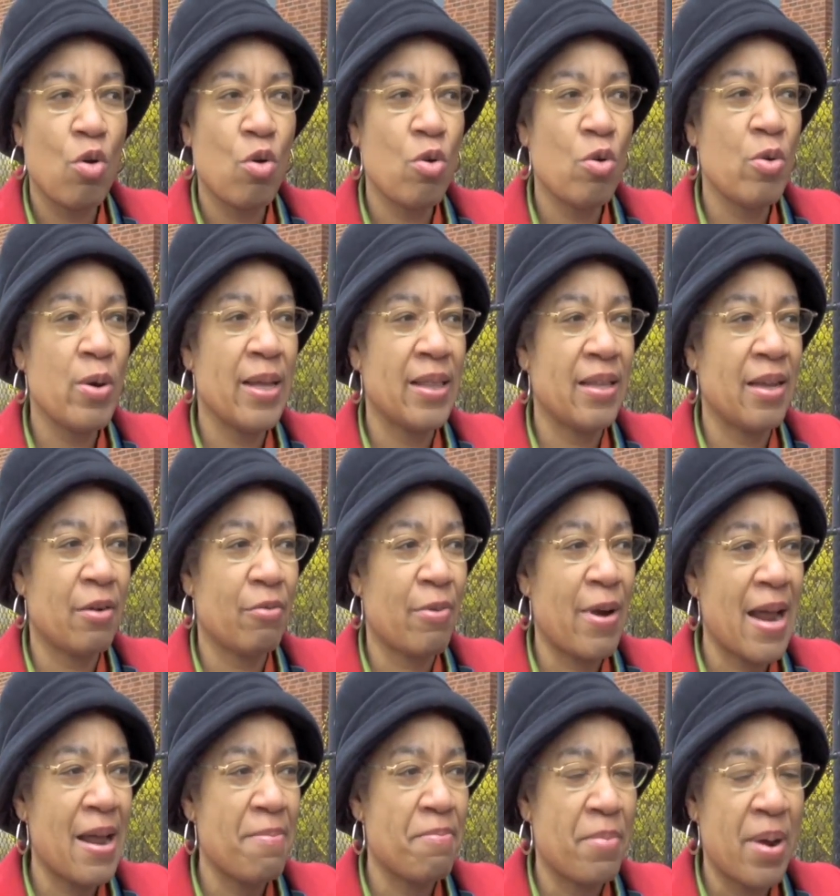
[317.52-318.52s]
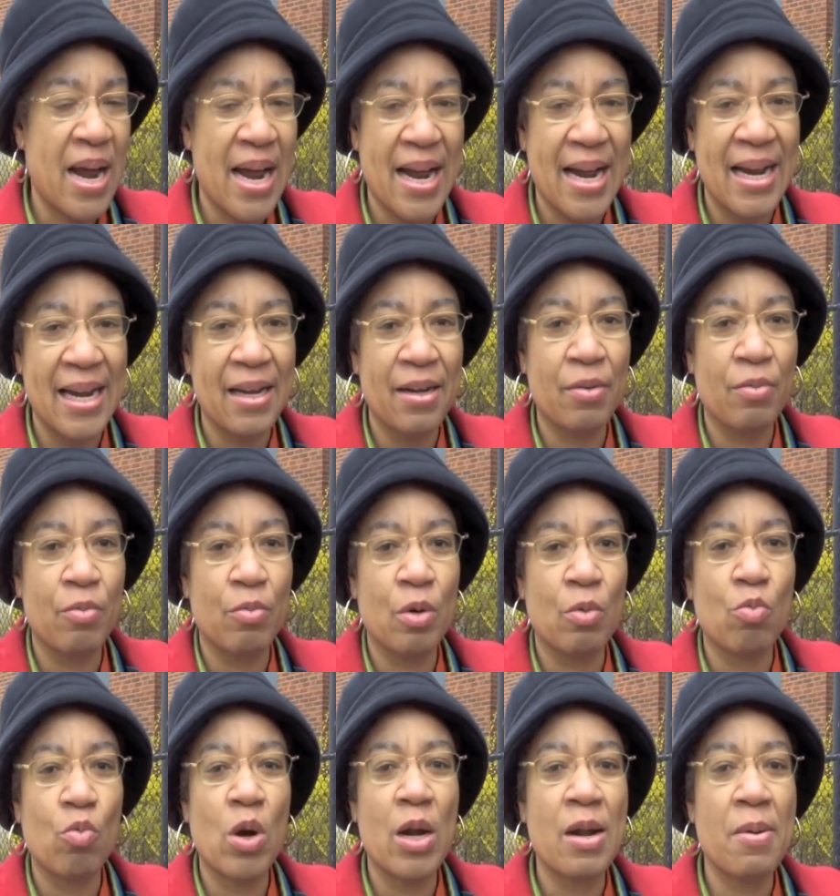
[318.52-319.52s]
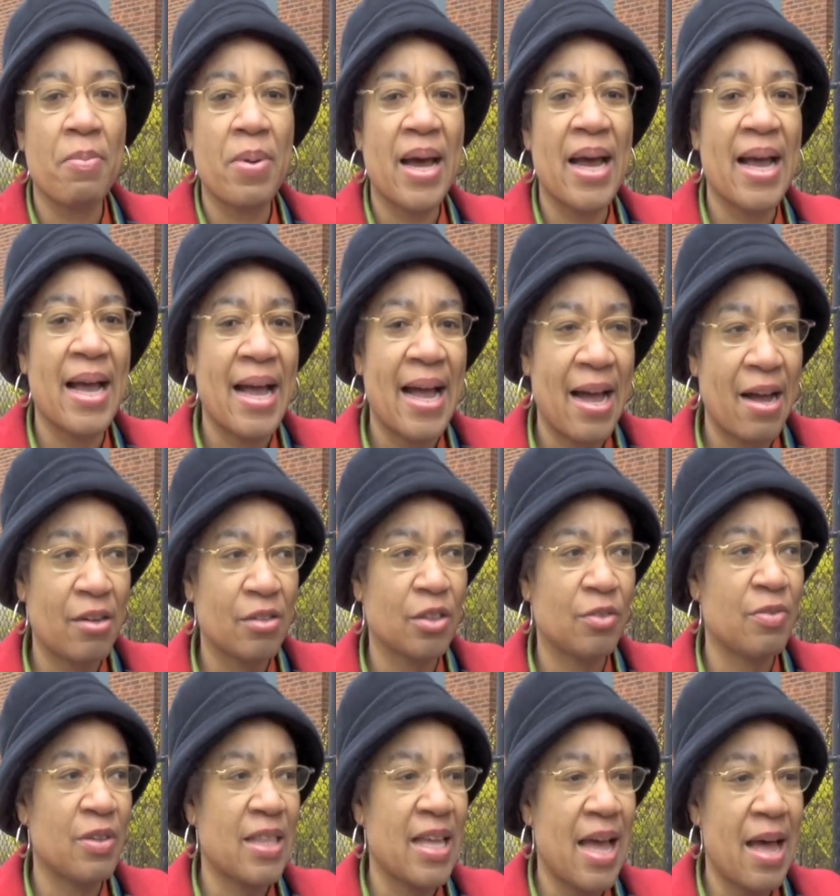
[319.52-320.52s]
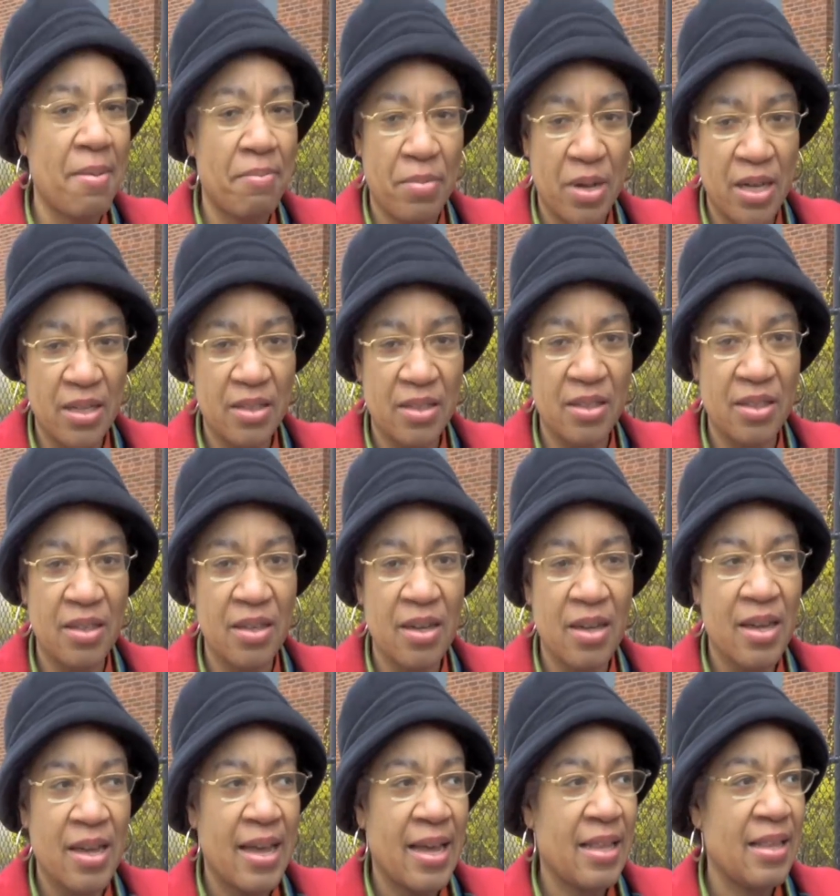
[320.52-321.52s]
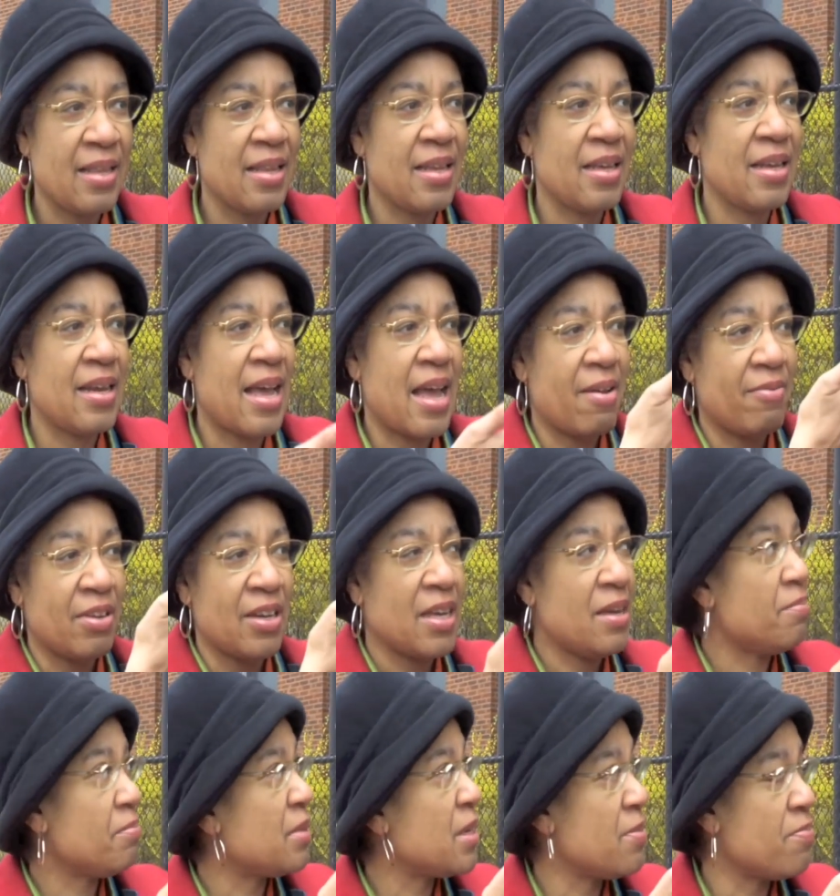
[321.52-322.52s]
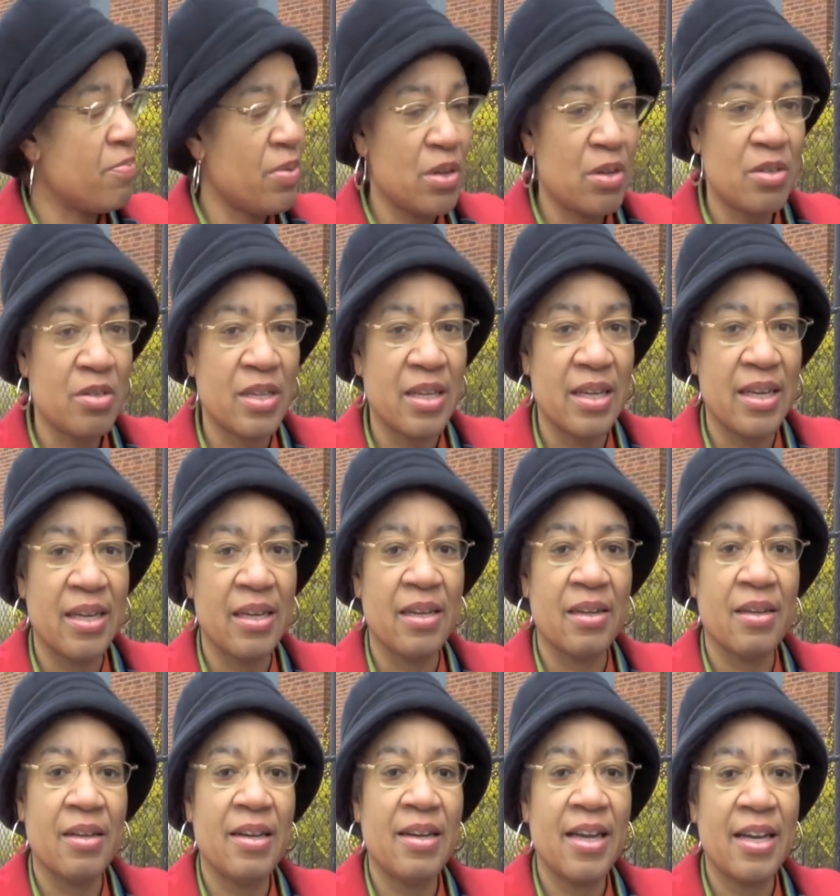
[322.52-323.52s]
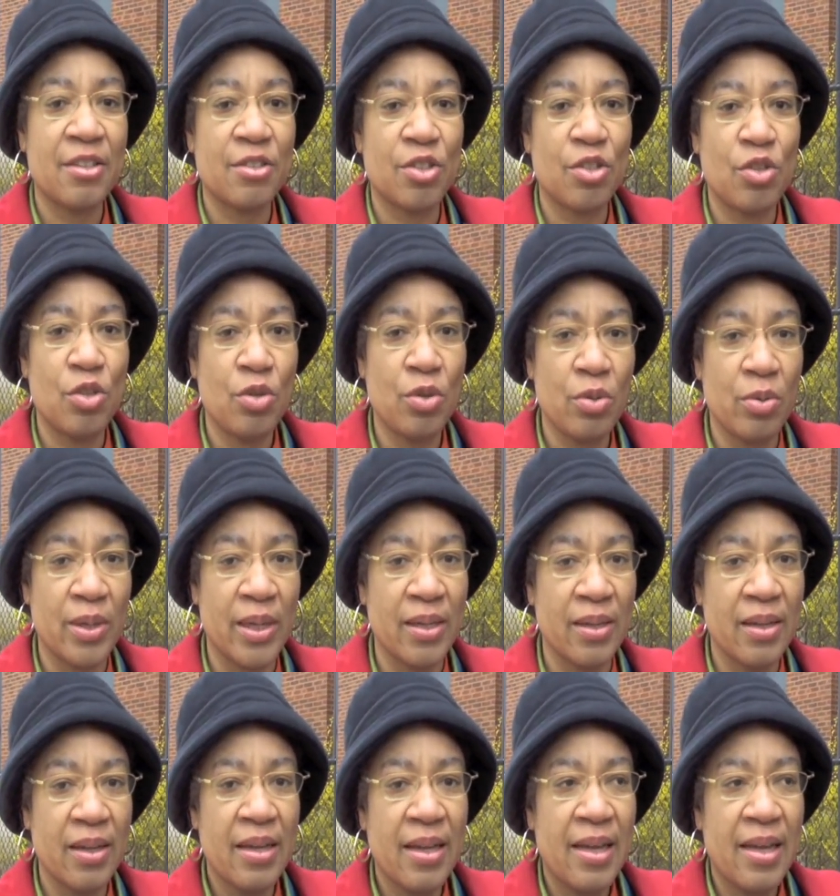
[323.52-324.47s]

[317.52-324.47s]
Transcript: Who in their right mind would want to buy a house for that much and then have an empty building next to it?